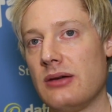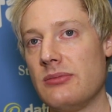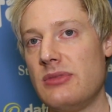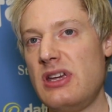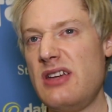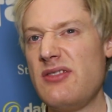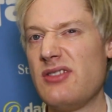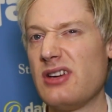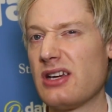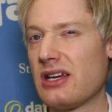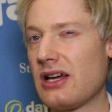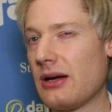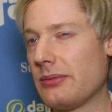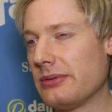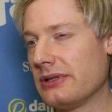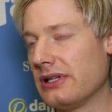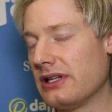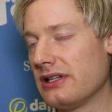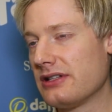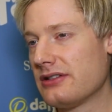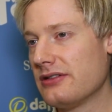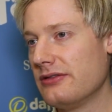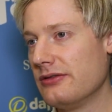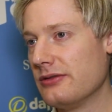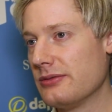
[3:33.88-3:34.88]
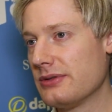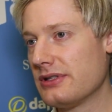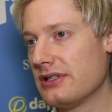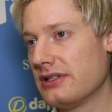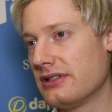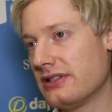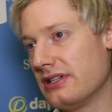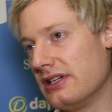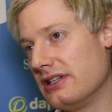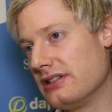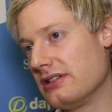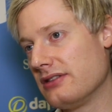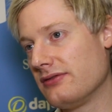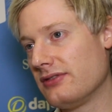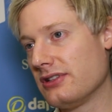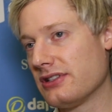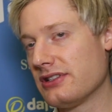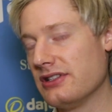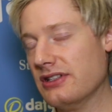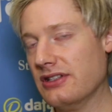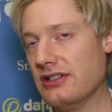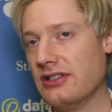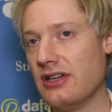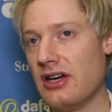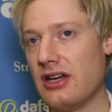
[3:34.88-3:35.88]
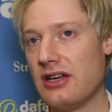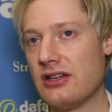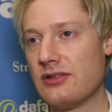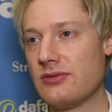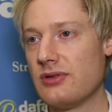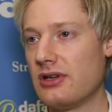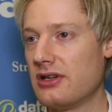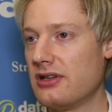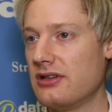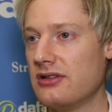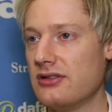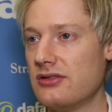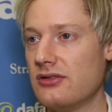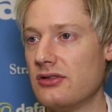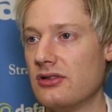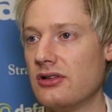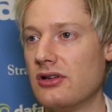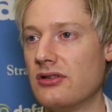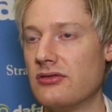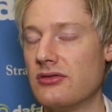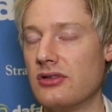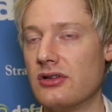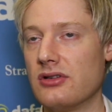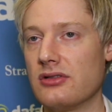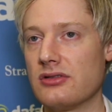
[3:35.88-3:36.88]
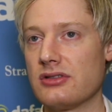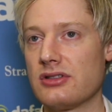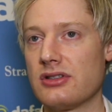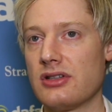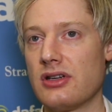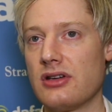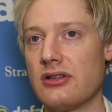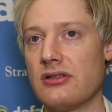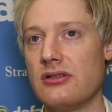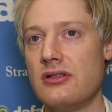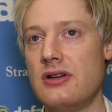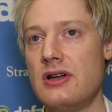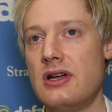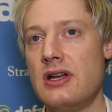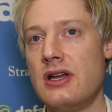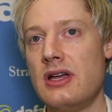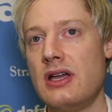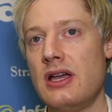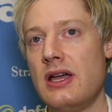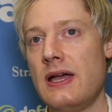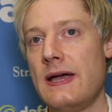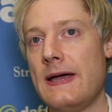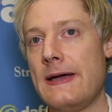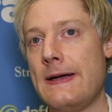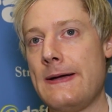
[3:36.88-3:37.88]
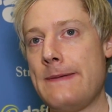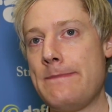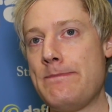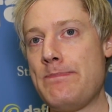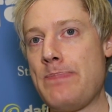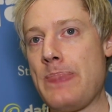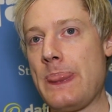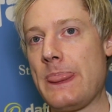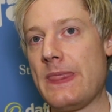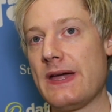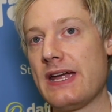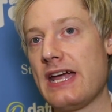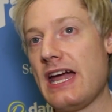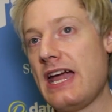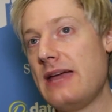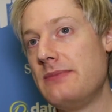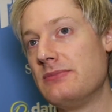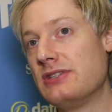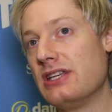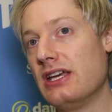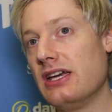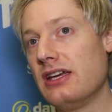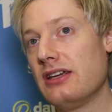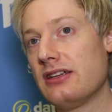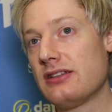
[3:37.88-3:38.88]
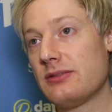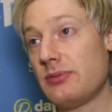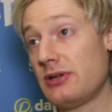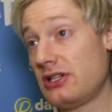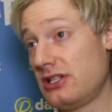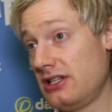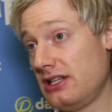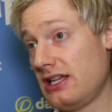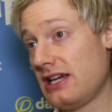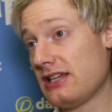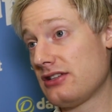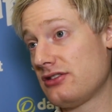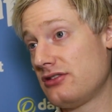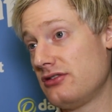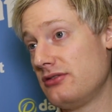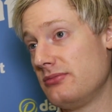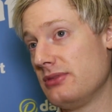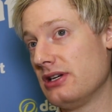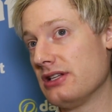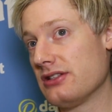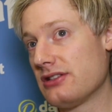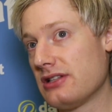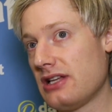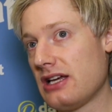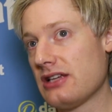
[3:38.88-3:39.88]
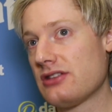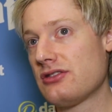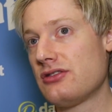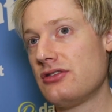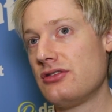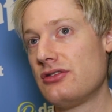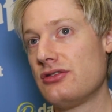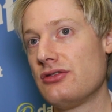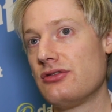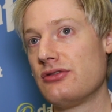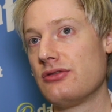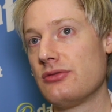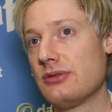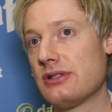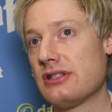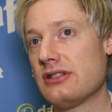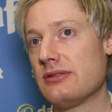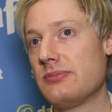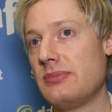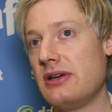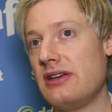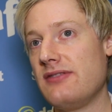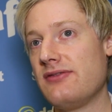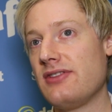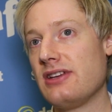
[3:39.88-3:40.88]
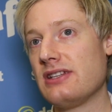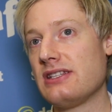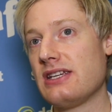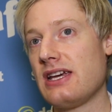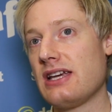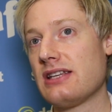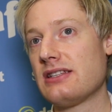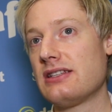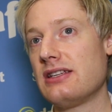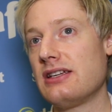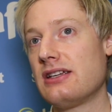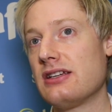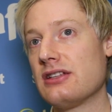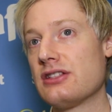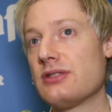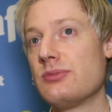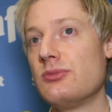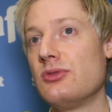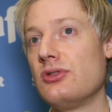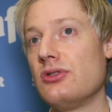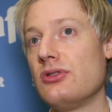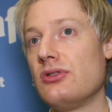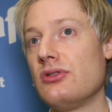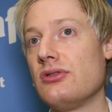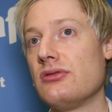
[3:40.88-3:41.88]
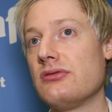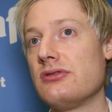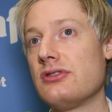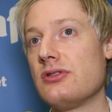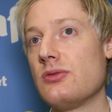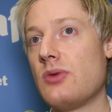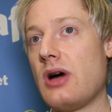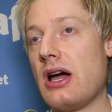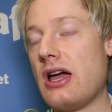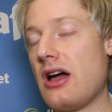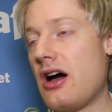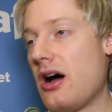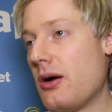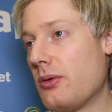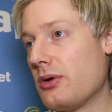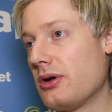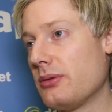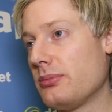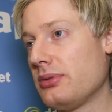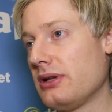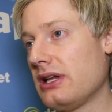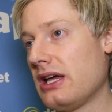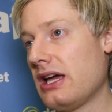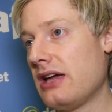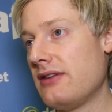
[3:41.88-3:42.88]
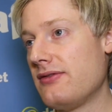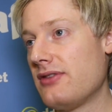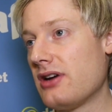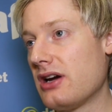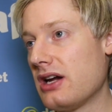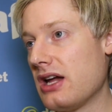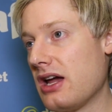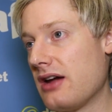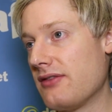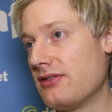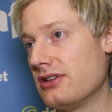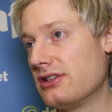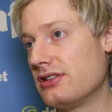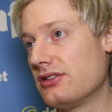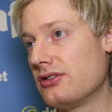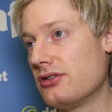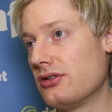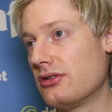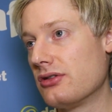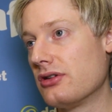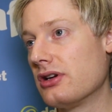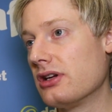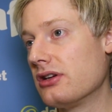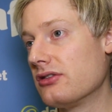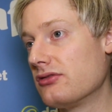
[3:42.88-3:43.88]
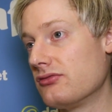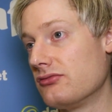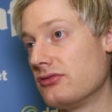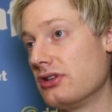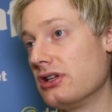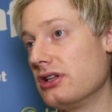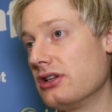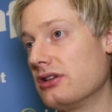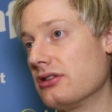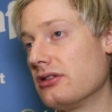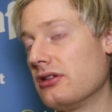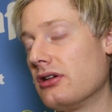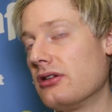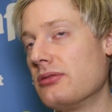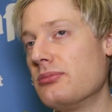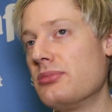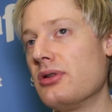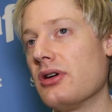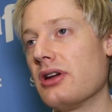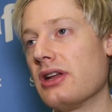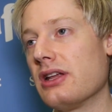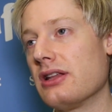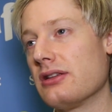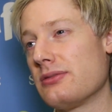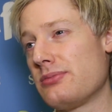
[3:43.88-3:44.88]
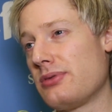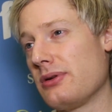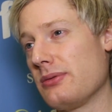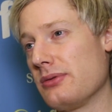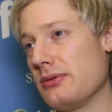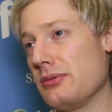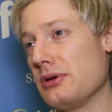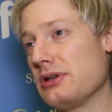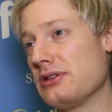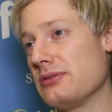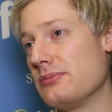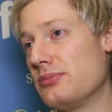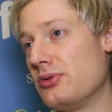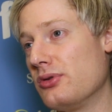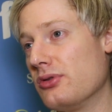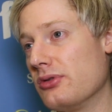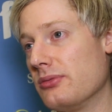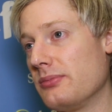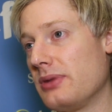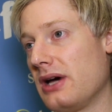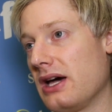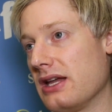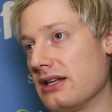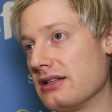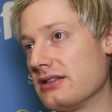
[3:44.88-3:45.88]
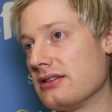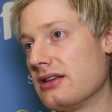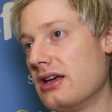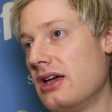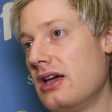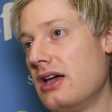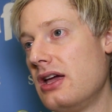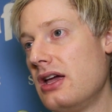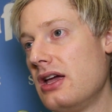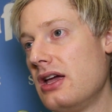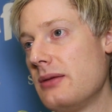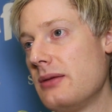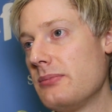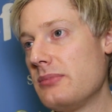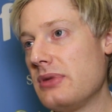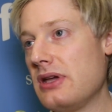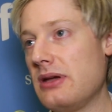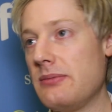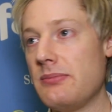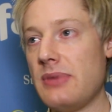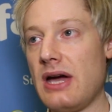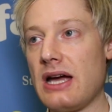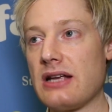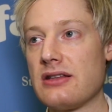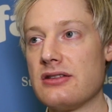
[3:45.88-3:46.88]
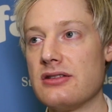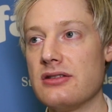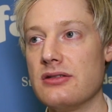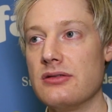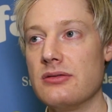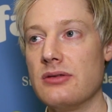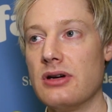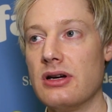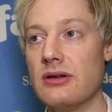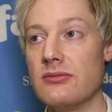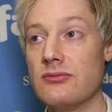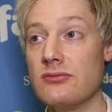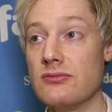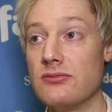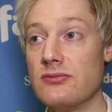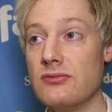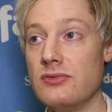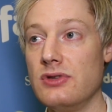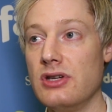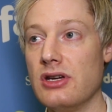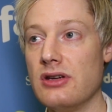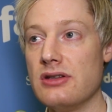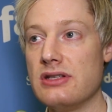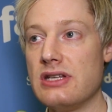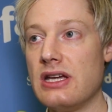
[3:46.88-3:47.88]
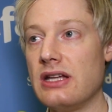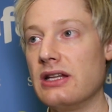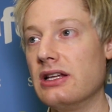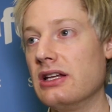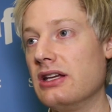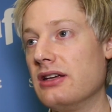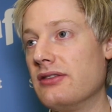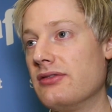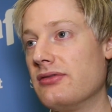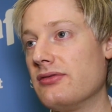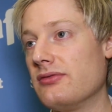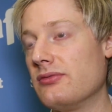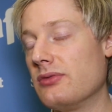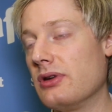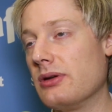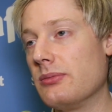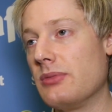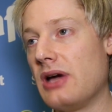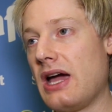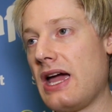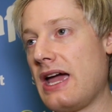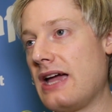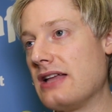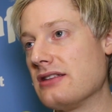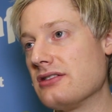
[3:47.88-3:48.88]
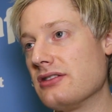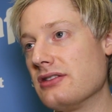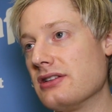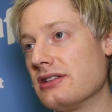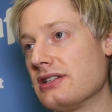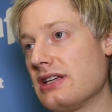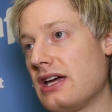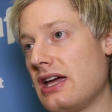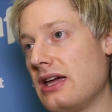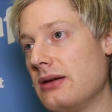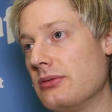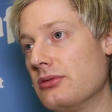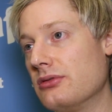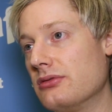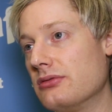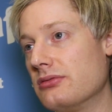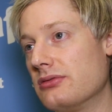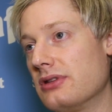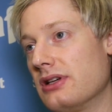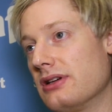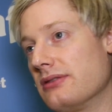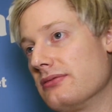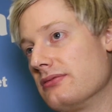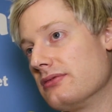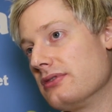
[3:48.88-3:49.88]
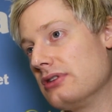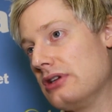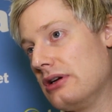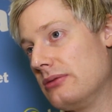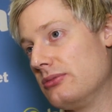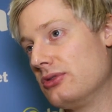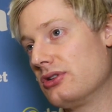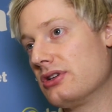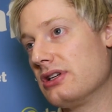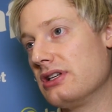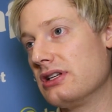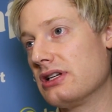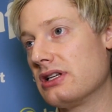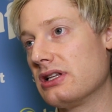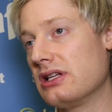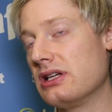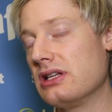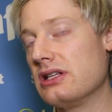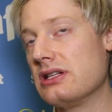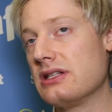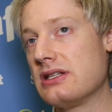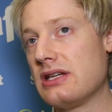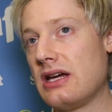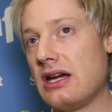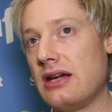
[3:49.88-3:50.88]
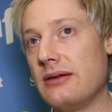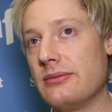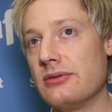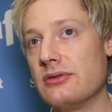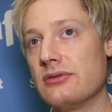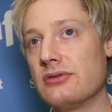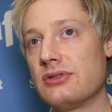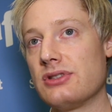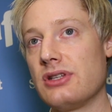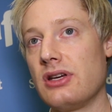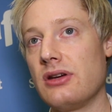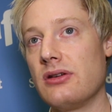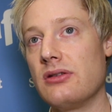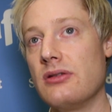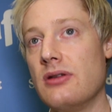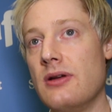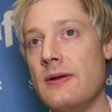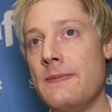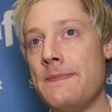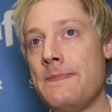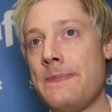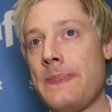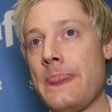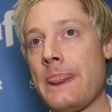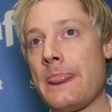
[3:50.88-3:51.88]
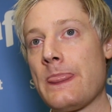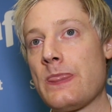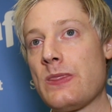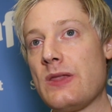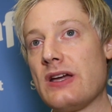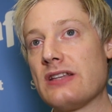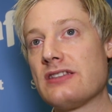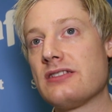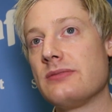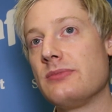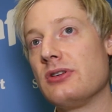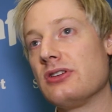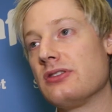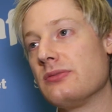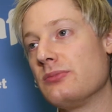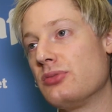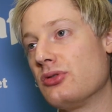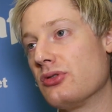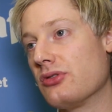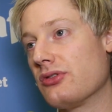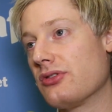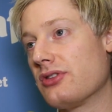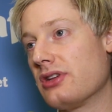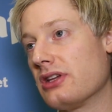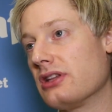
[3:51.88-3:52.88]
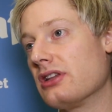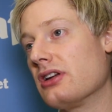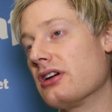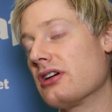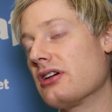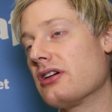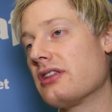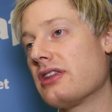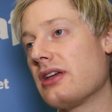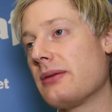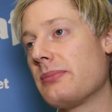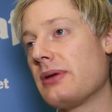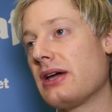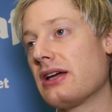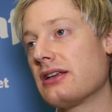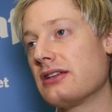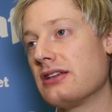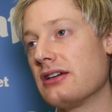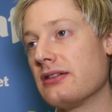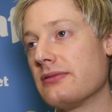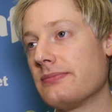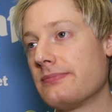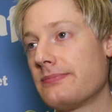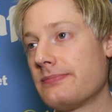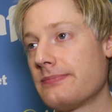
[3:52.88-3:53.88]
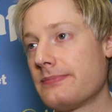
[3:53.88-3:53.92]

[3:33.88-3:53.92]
even a couple other tournaments this season, I've lost the side as well. I didn't do a lot wrong. So the game's there, especially the last 2 months. Last two tournaments has been fantastic. It's more the way I want to play, very heavy scoring, really good long potting. It's probably the most important part, is being back to deadly when my hand's on the table, that I'm looking to clear the table. So that's the most important thing, that I've got that back now.